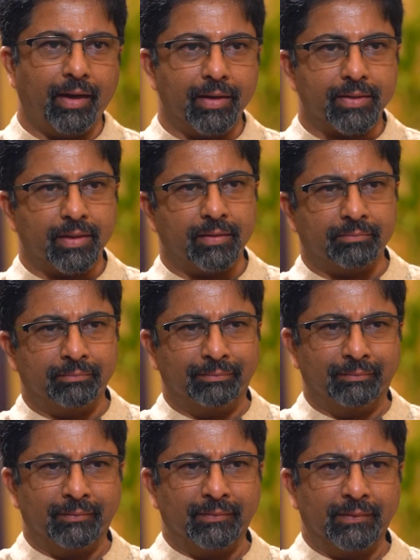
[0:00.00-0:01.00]
it's a
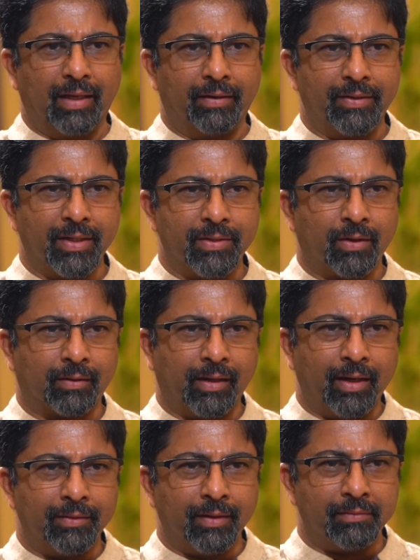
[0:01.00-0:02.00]
research
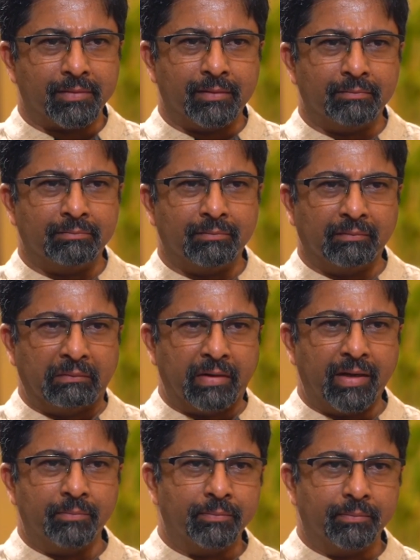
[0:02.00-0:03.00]
organization
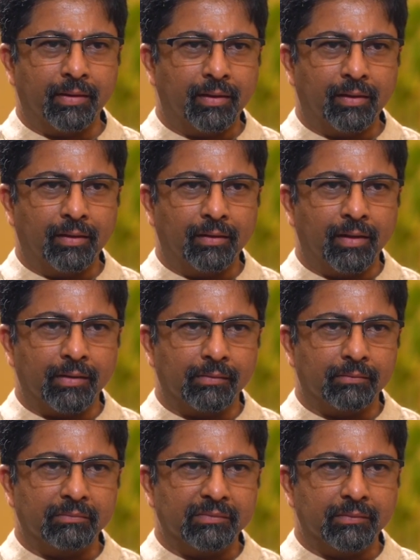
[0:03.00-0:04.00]
deep
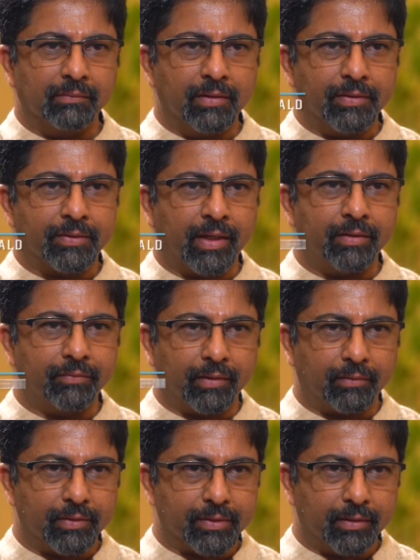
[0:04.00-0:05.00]
into
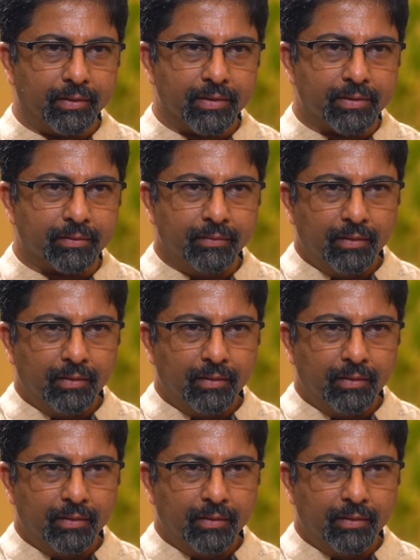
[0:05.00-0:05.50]
scientific research.